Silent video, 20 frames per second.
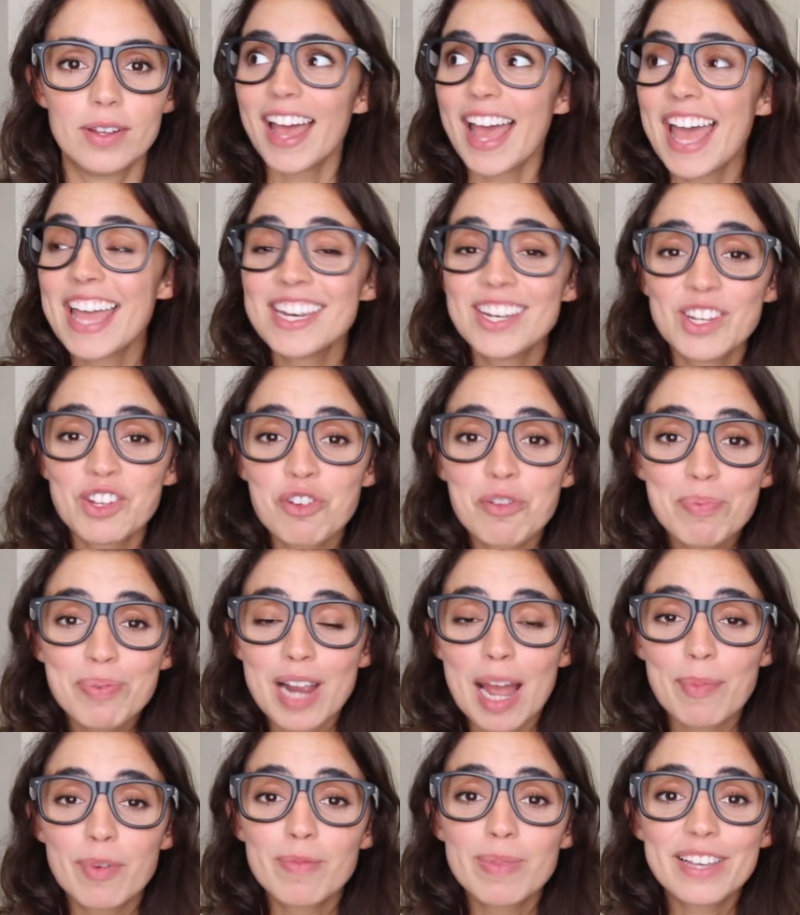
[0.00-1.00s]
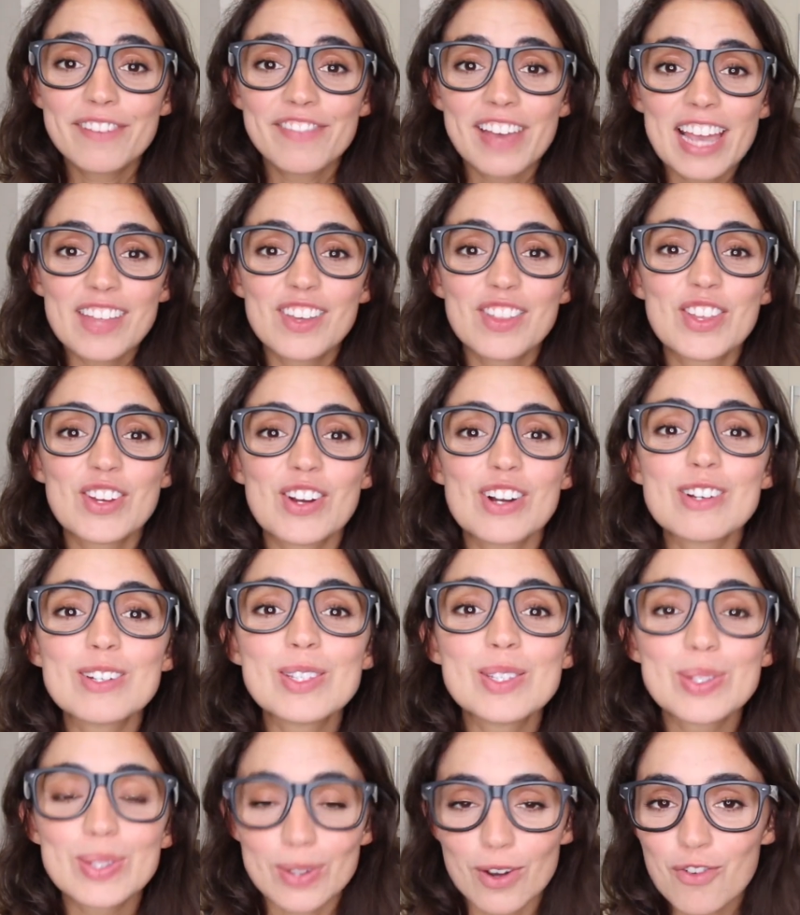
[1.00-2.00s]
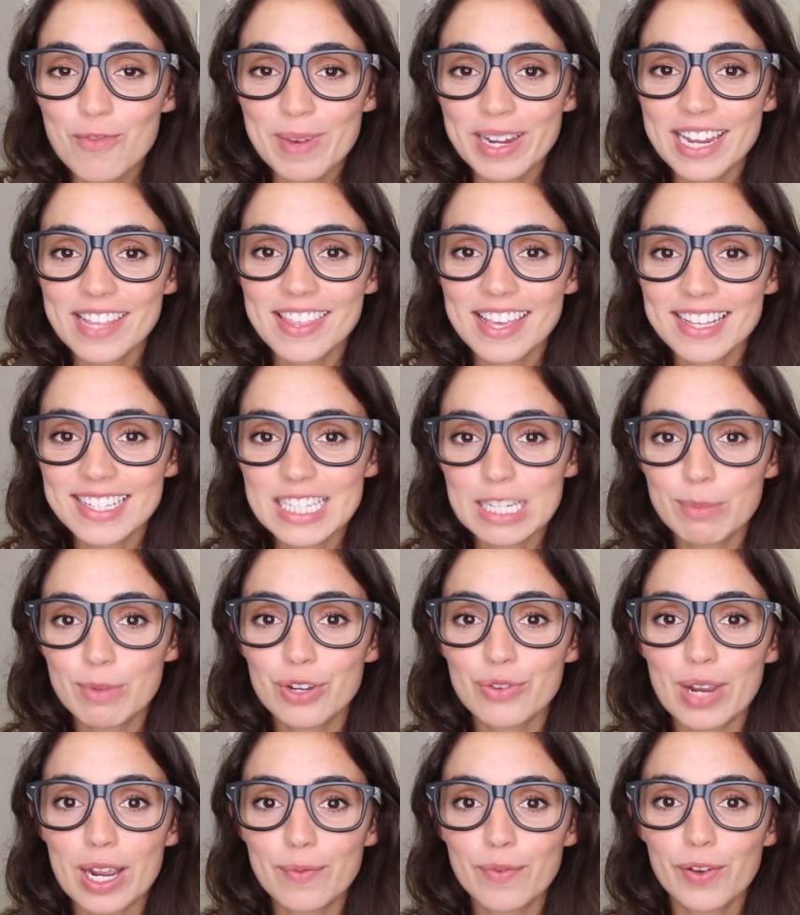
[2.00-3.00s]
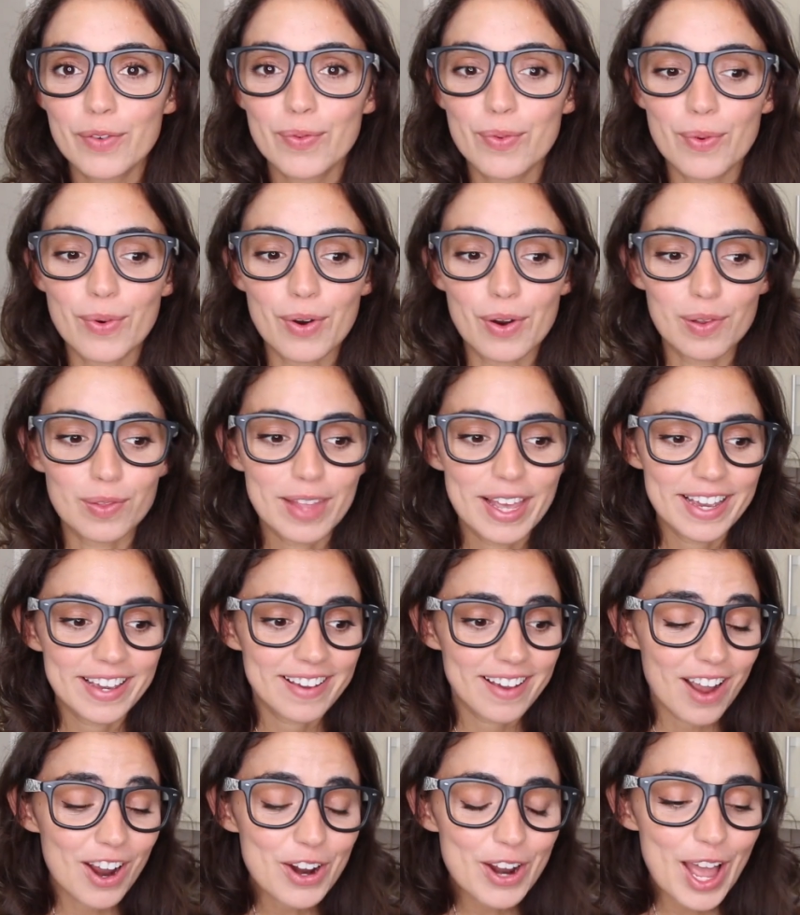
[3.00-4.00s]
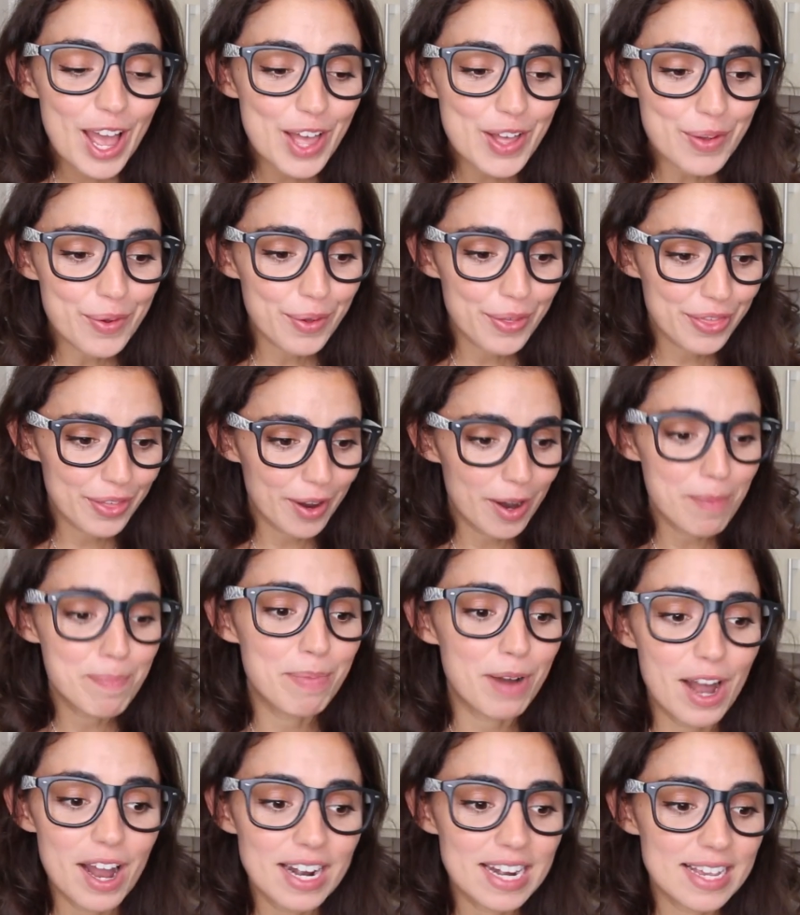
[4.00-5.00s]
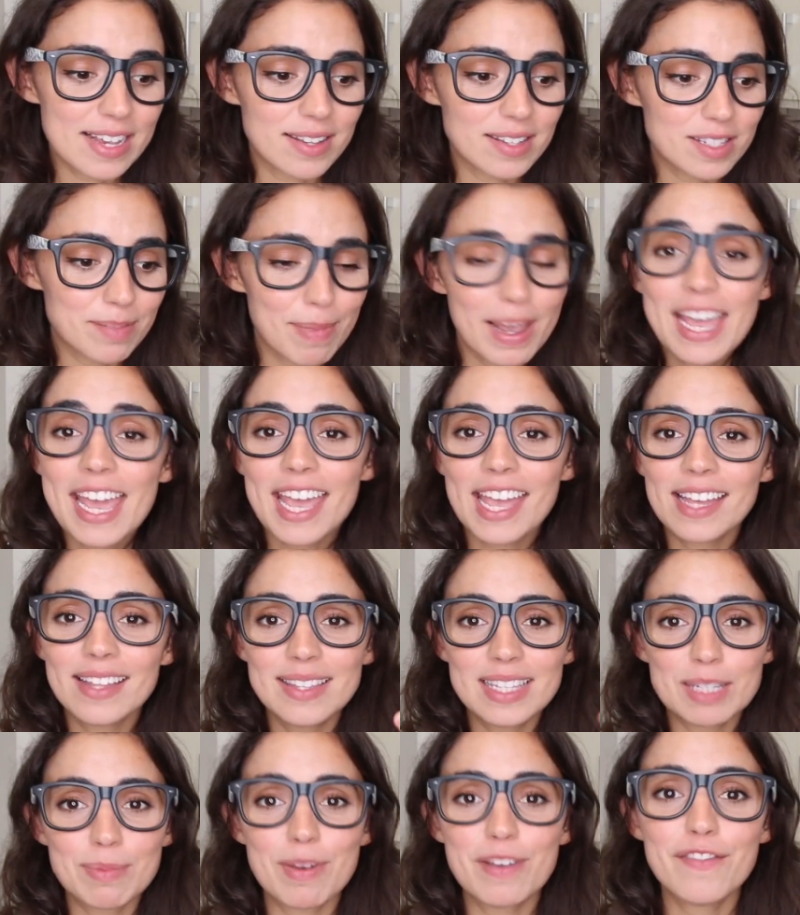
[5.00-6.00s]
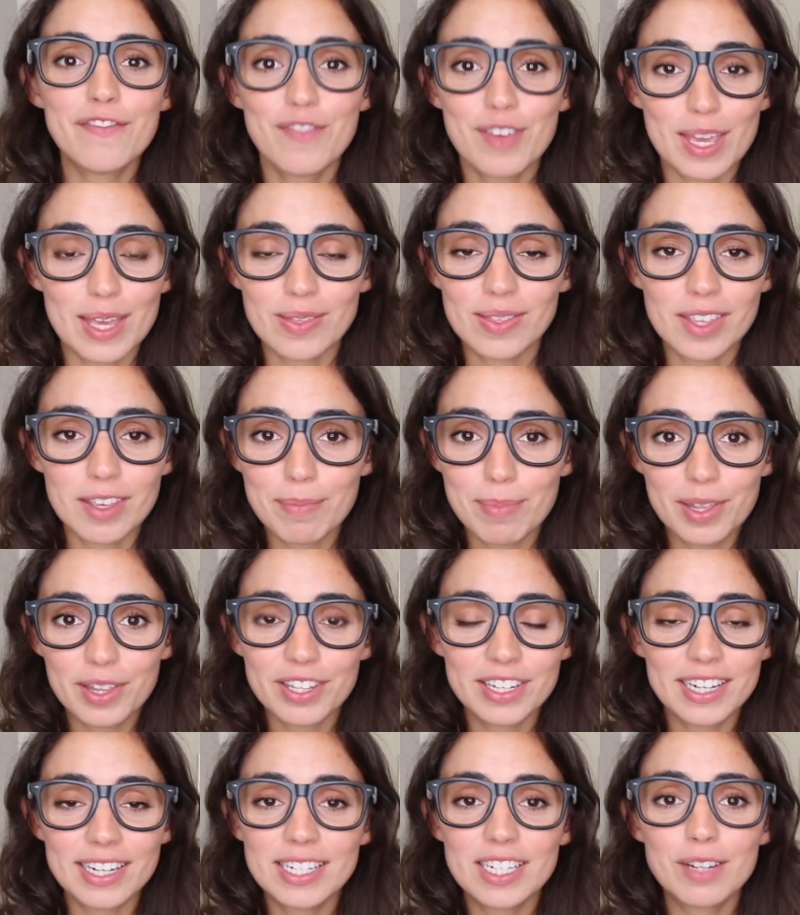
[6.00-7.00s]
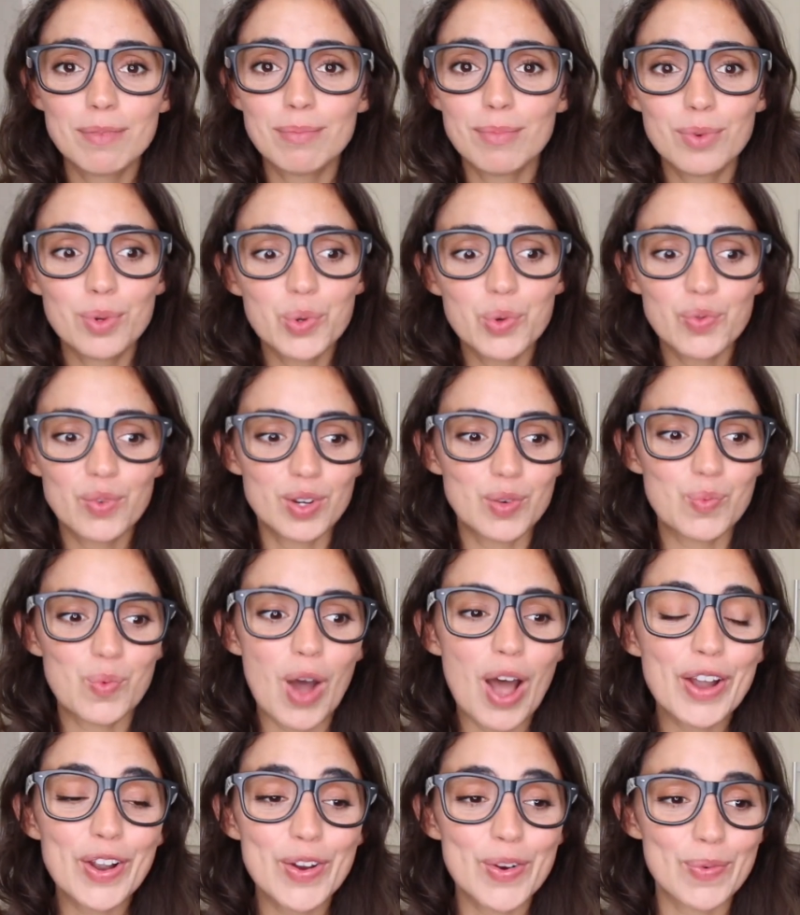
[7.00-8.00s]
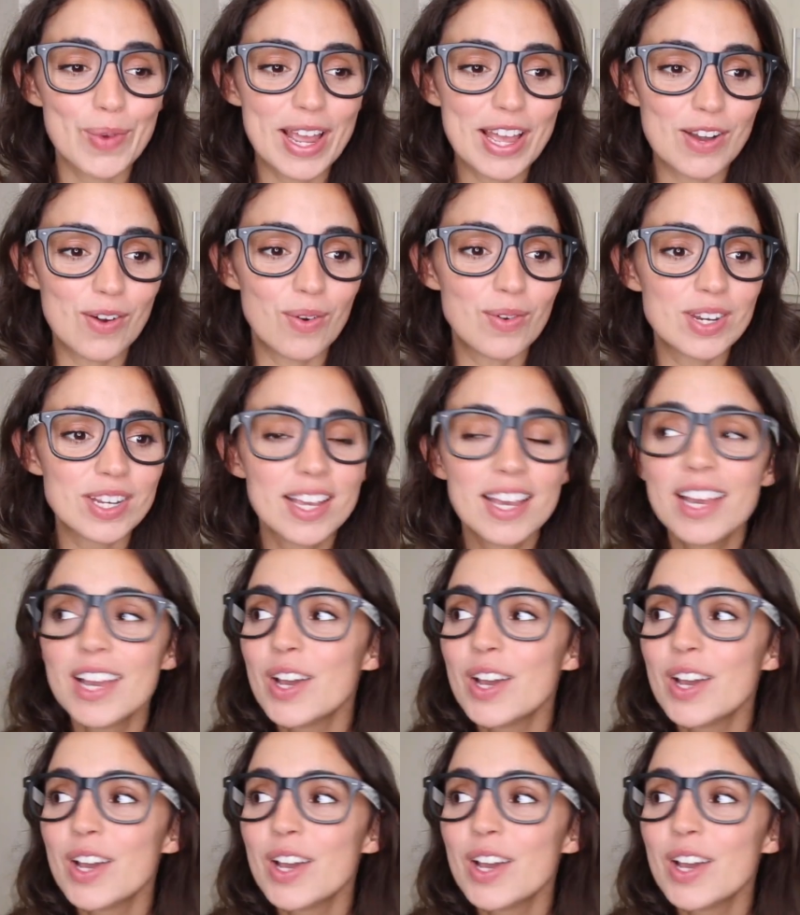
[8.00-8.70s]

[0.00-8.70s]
And you'll probably find that there are so many things to be grateful for, like our health, our bodies, my hands, my feet, the ability to move and walk around.